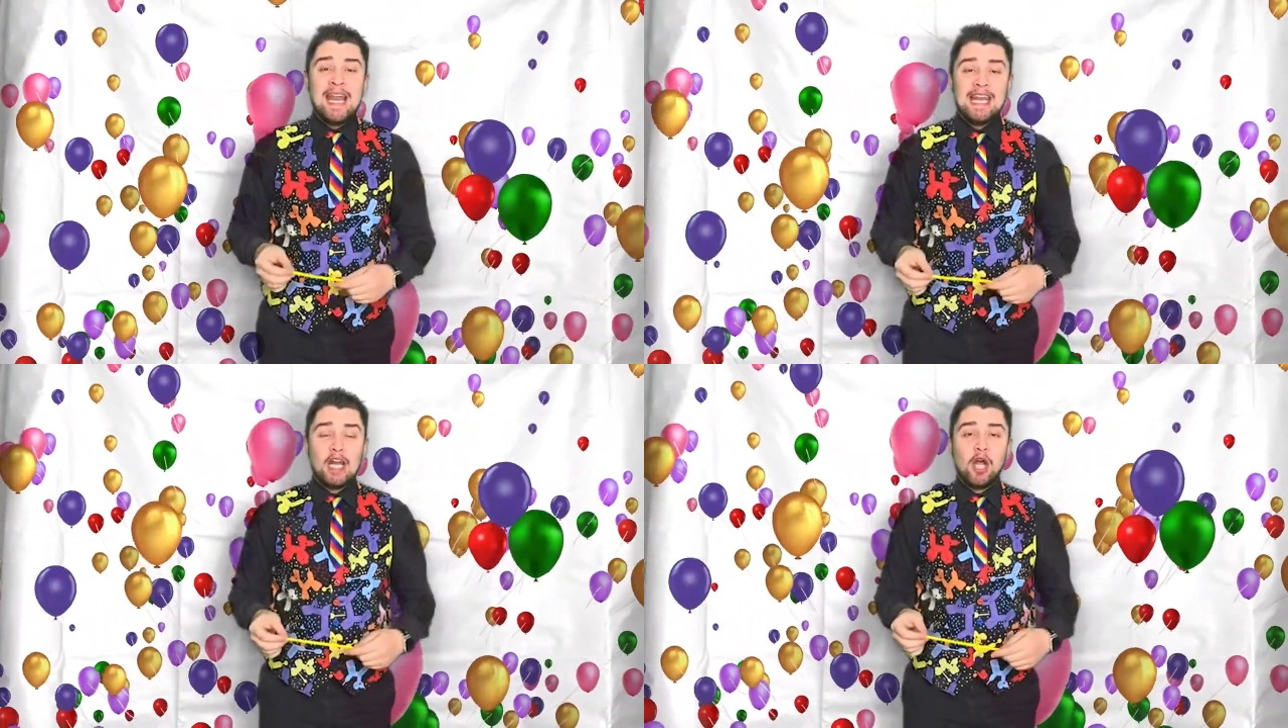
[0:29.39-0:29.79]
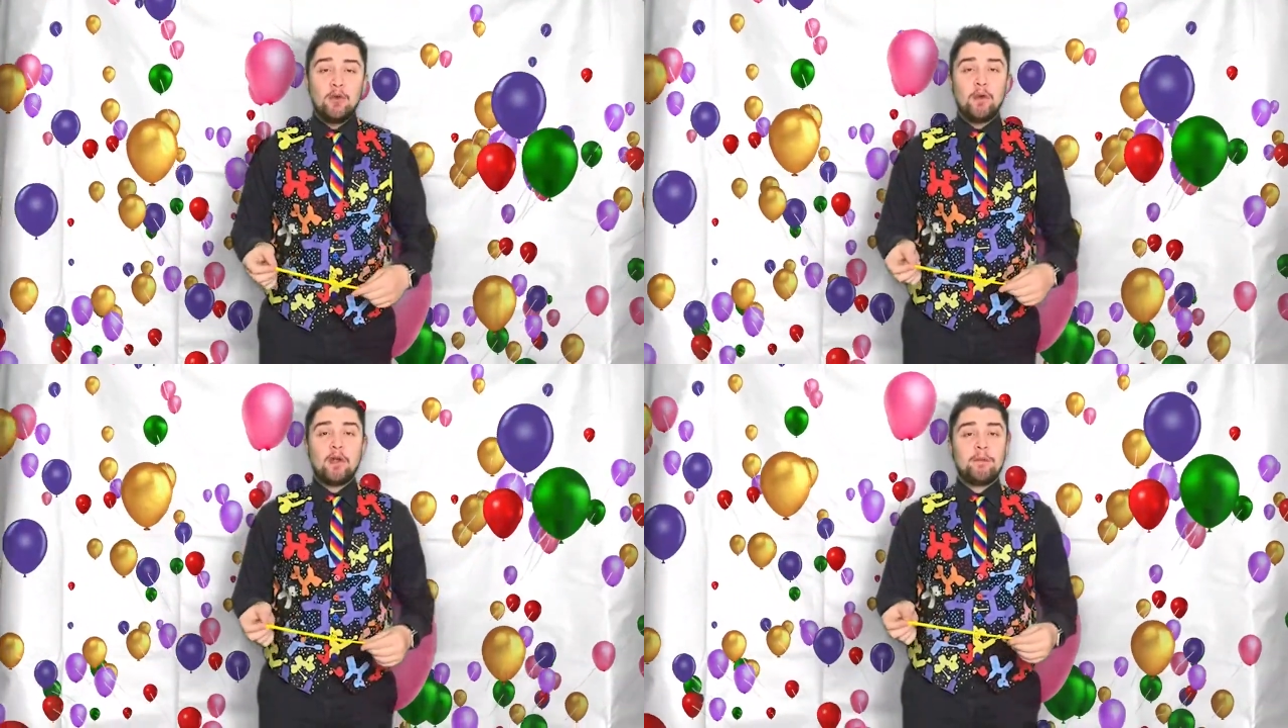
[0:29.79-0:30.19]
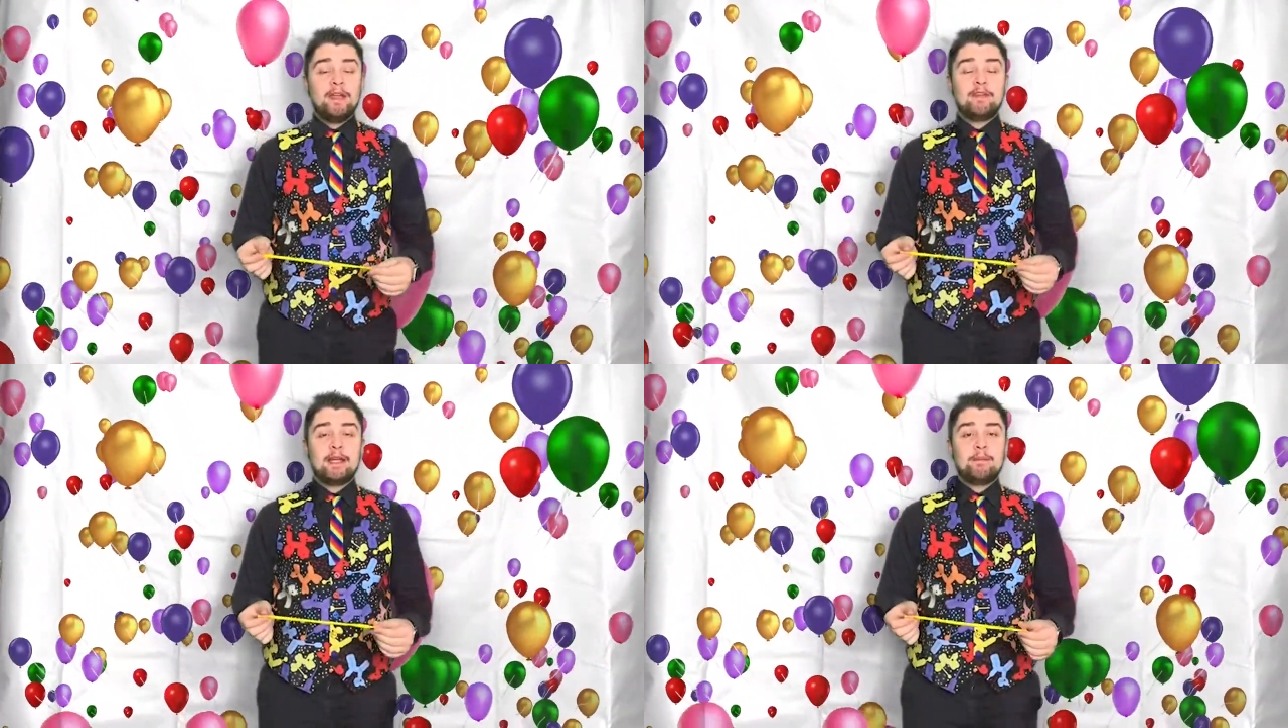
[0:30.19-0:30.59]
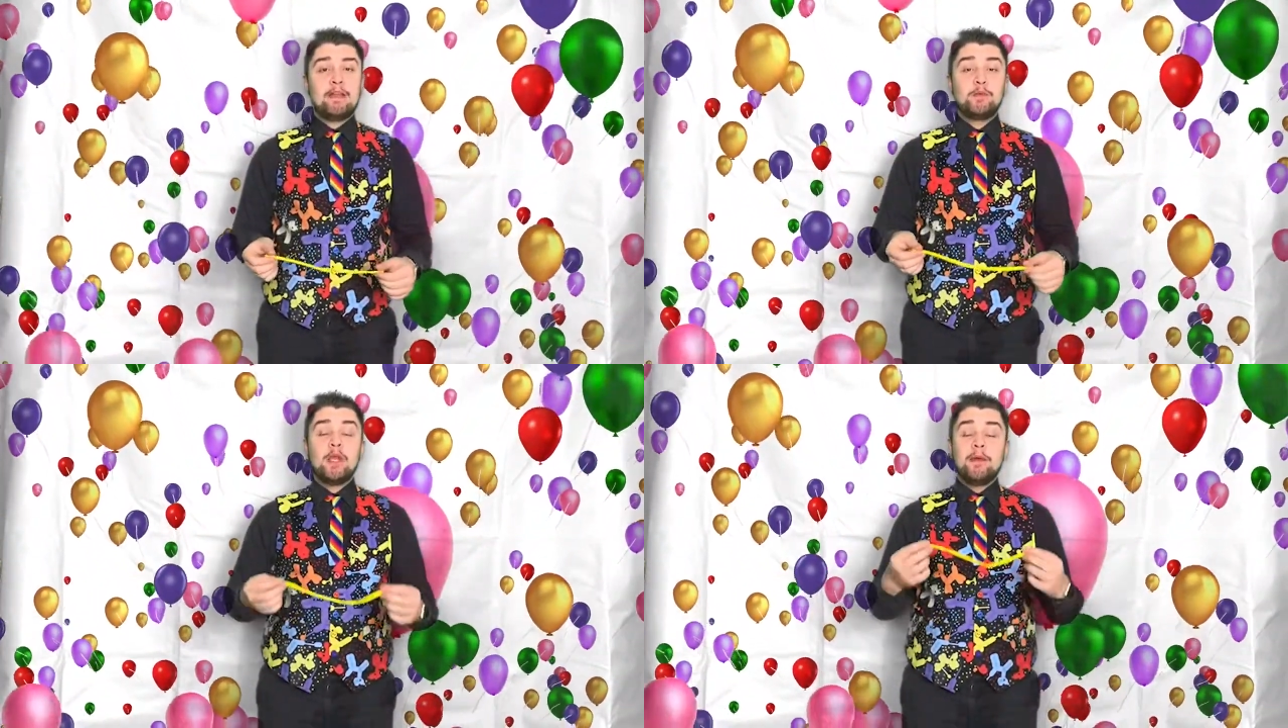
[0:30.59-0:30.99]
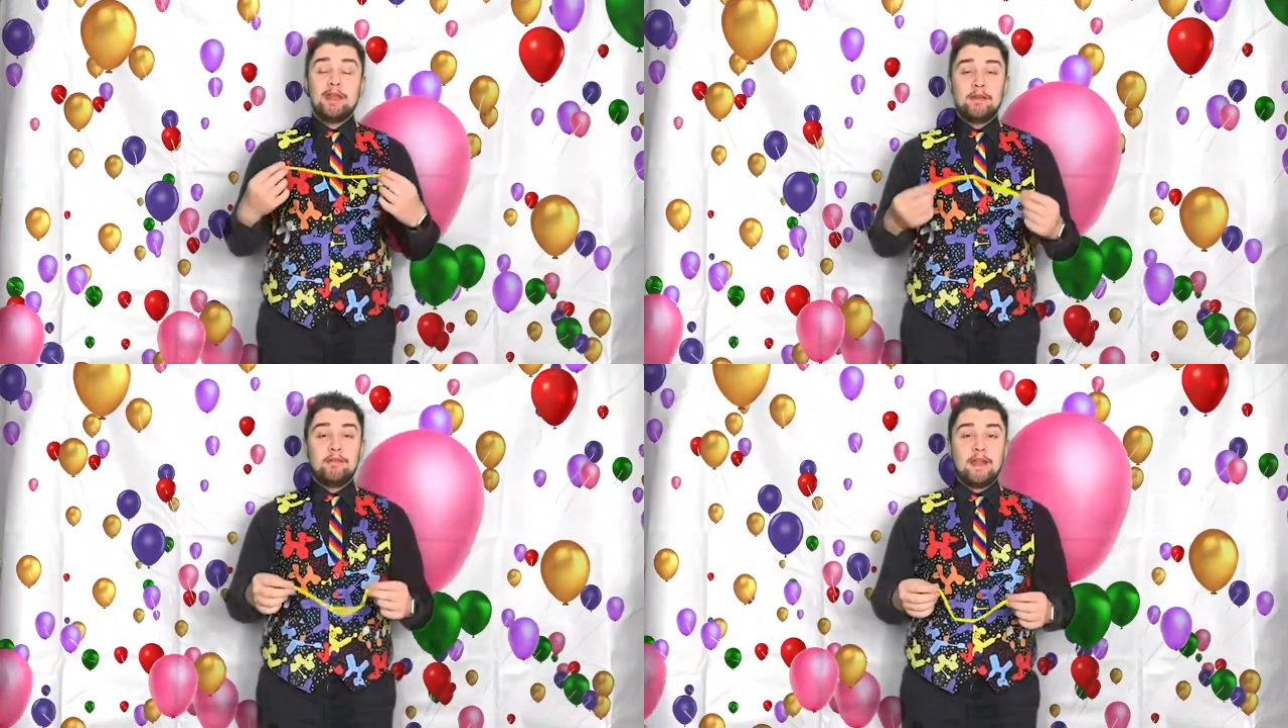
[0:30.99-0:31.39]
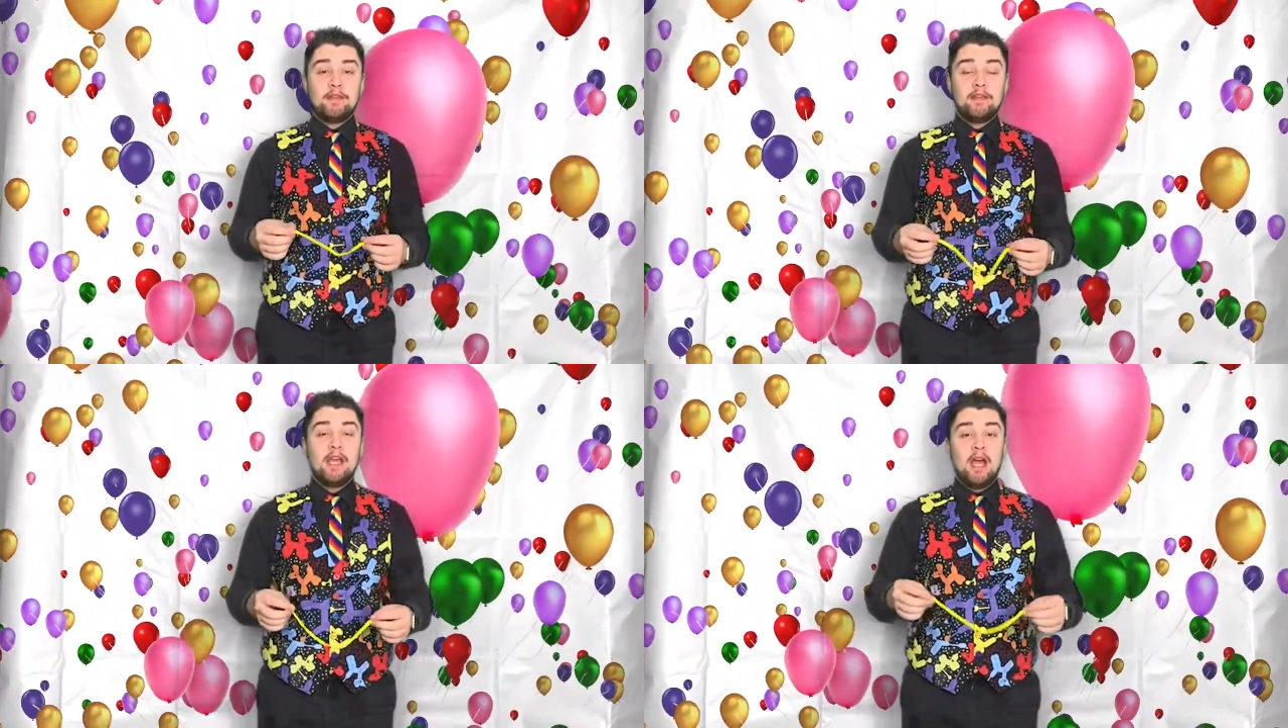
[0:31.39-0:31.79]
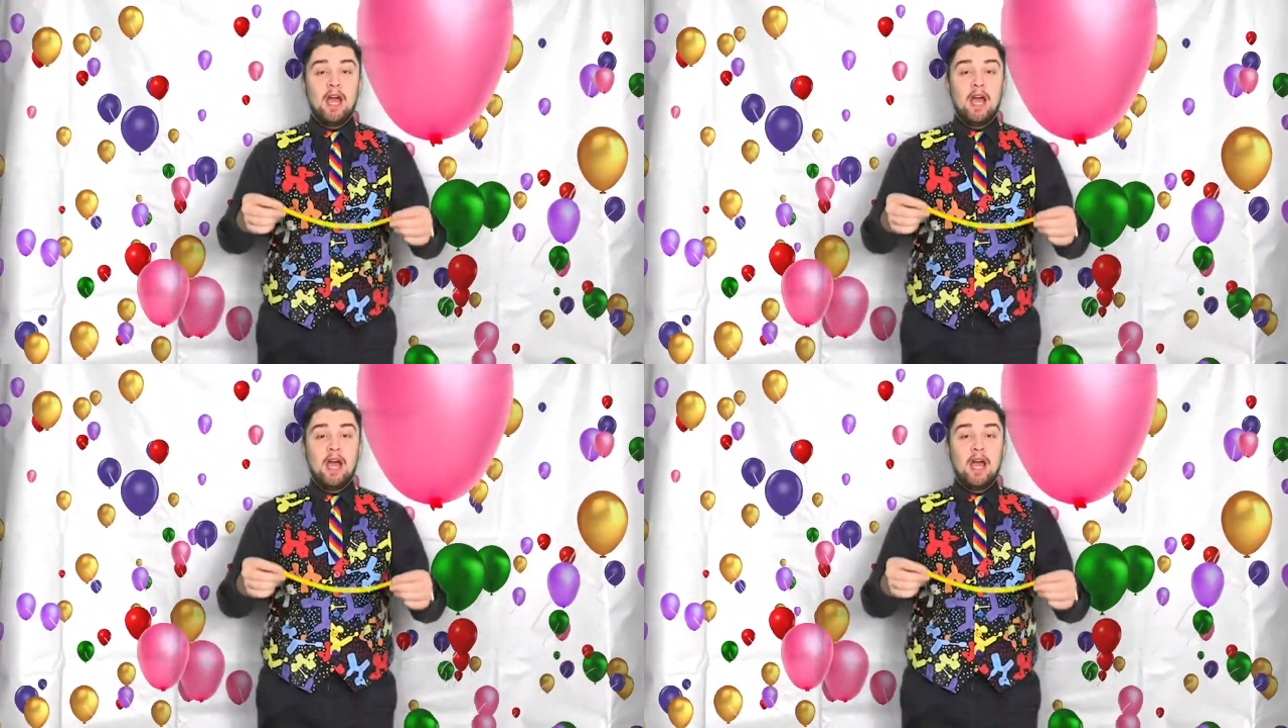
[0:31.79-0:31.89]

Now, line work basically means when I'm at an event,